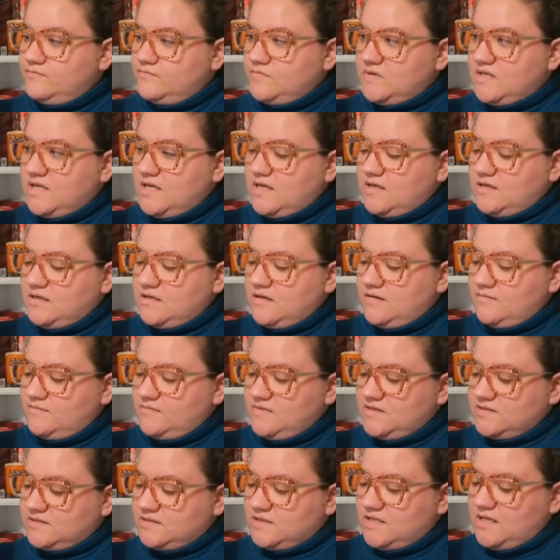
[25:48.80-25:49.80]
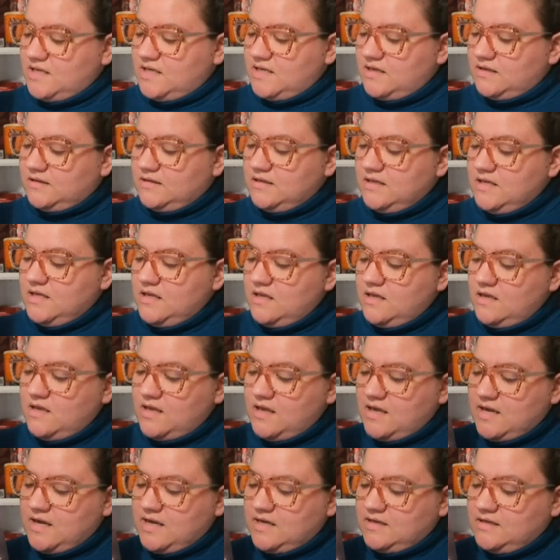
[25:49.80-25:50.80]
kingdom, this king,
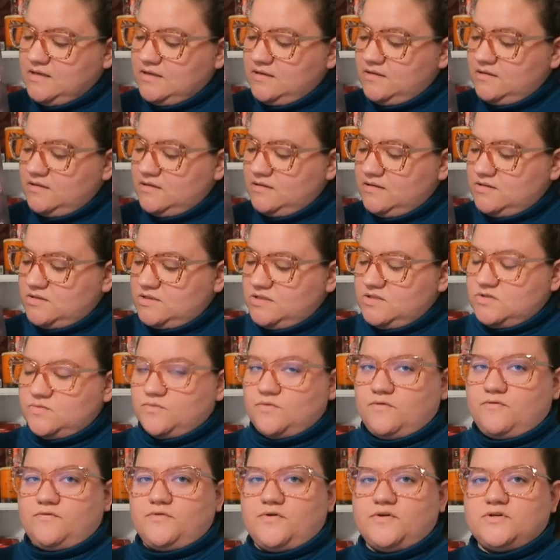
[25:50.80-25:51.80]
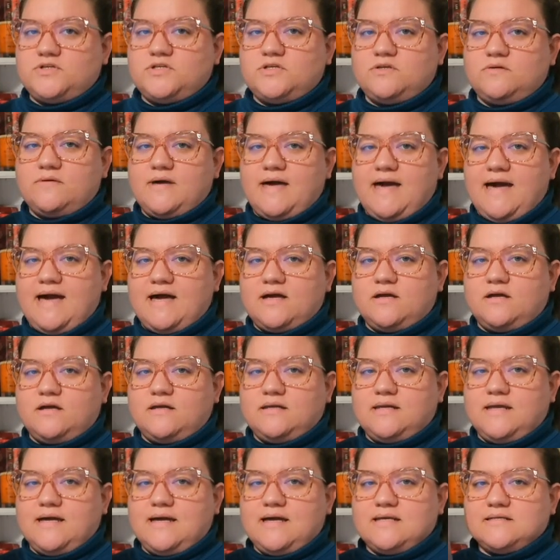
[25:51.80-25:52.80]
and she's referred to
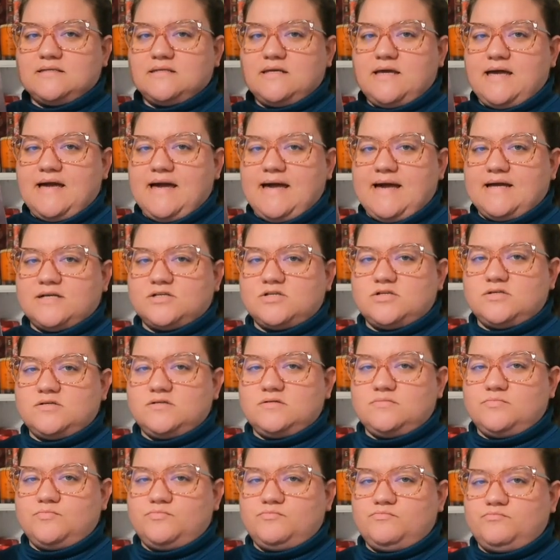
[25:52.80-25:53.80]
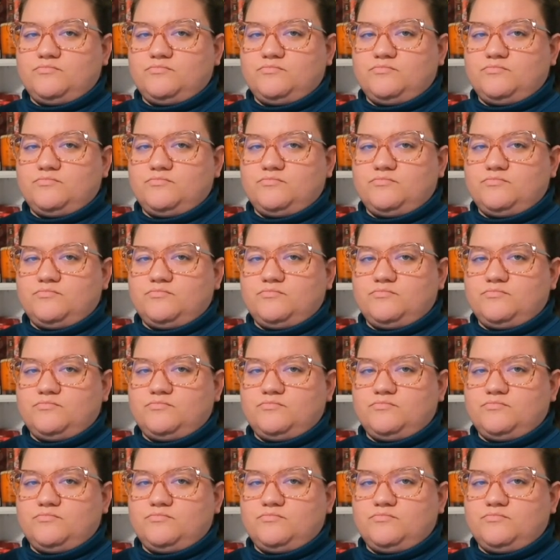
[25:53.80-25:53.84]
as Ash.